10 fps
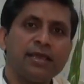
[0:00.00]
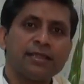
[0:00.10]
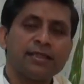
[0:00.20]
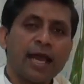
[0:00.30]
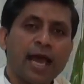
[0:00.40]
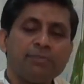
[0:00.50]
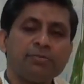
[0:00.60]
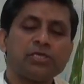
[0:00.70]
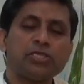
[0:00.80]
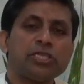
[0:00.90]
that I am
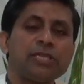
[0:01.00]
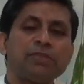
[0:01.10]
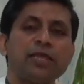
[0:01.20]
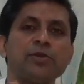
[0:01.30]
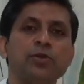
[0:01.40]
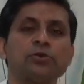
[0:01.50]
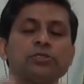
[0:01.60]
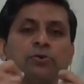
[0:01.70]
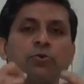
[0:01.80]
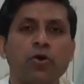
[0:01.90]
the sheep that knows
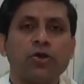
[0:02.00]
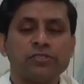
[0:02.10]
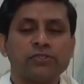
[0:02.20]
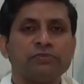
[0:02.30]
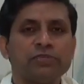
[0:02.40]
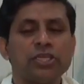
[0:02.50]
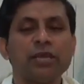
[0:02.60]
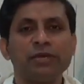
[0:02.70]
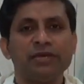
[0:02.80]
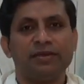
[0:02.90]
the voice of the shepherd.